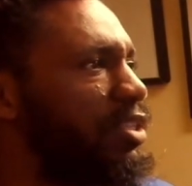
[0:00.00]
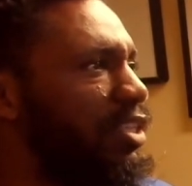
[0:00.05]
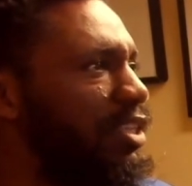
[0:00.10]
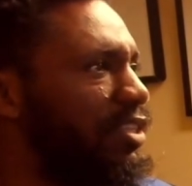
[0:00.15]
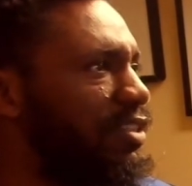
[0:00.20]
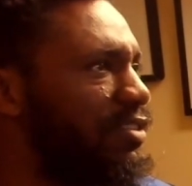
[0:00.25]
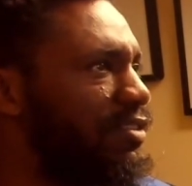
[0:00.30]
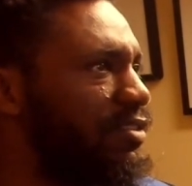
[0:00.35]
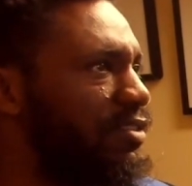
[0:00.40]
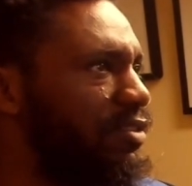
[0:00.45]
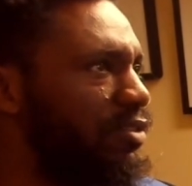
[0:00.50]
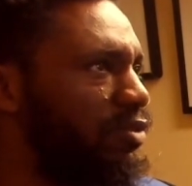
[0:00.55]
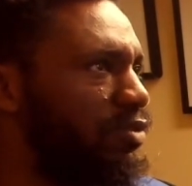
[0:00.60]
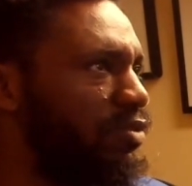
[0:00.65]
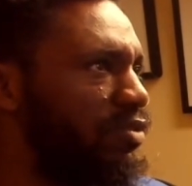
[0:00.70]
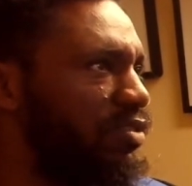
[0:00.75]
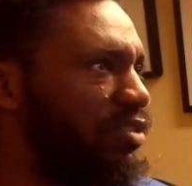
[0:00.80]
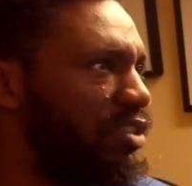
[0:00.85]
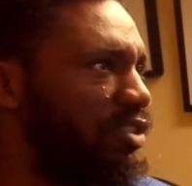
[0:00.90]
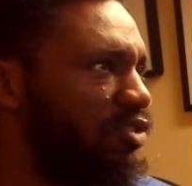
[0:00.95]

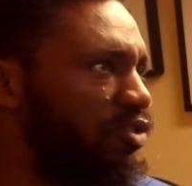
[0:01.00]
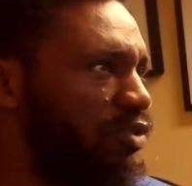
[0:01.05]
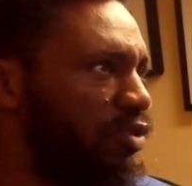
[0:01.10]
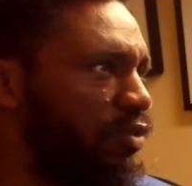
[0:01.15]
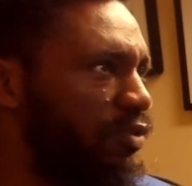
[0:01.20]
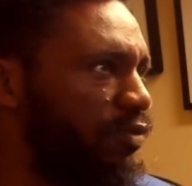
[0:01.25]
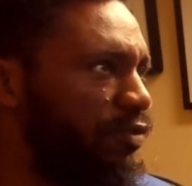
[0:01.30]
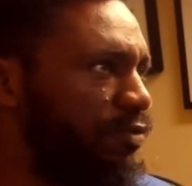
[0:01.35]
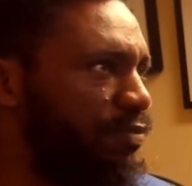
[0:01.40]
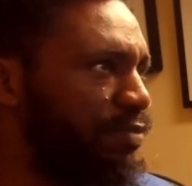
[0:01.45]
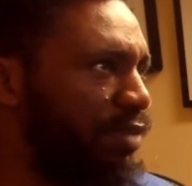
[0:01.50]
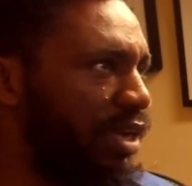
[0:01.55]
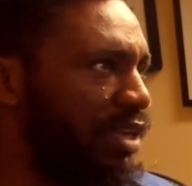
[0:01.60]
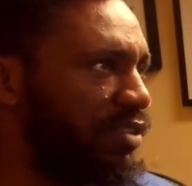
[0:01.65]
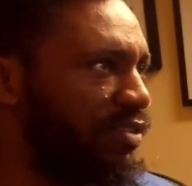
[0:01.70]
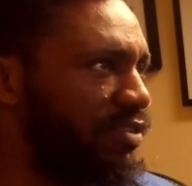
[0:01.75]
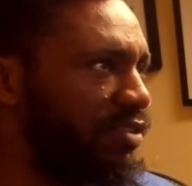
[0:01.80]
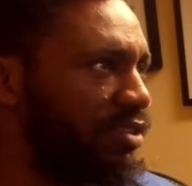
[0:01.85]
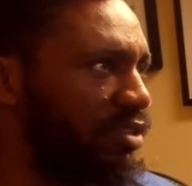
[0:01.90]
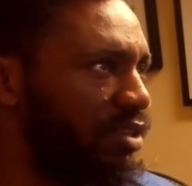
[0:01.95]
this usage of
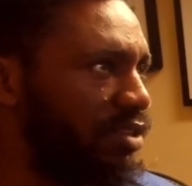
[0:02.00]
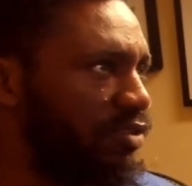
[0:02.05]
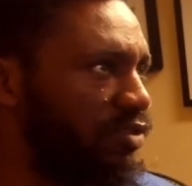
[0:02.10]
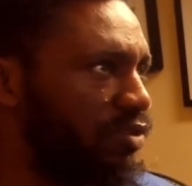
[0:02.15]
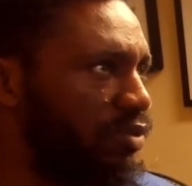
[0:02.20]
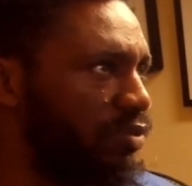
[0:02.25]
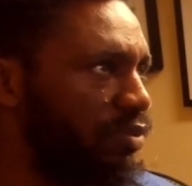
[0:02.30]
paths here.